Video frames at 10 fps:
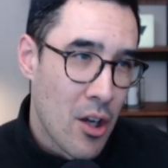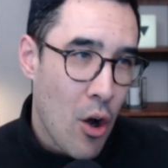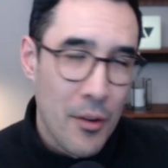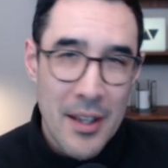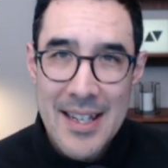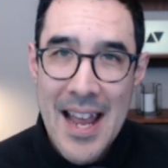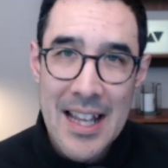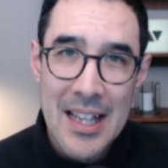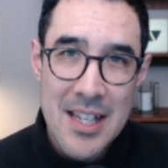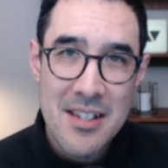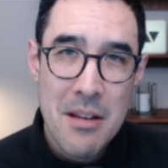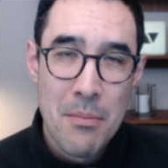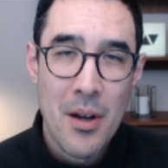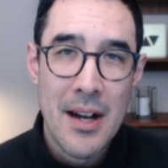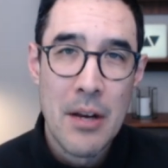on the day that the
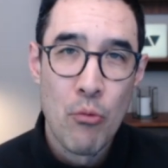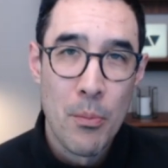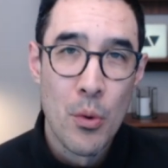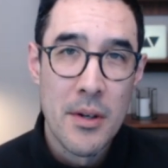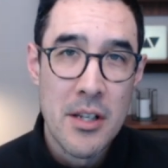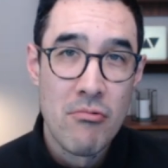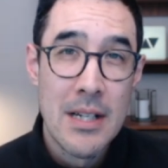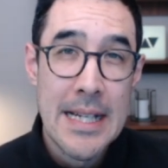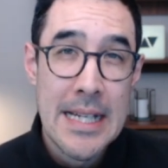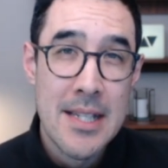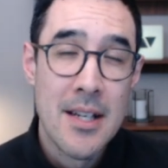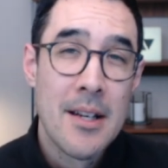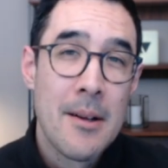CPI report is released.